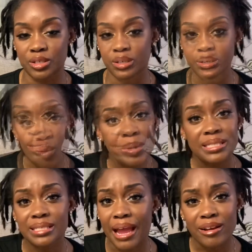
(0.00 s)
Like, don't be
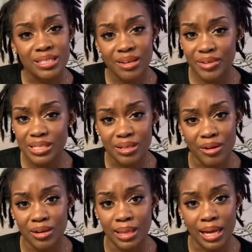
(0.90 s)
scared to restart
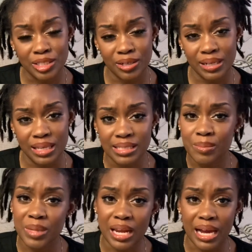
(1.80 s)
your lock journey. That's
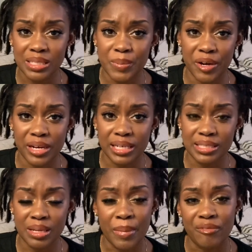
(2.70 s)
something I experienced
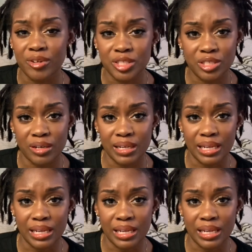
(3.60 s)
in my first journey.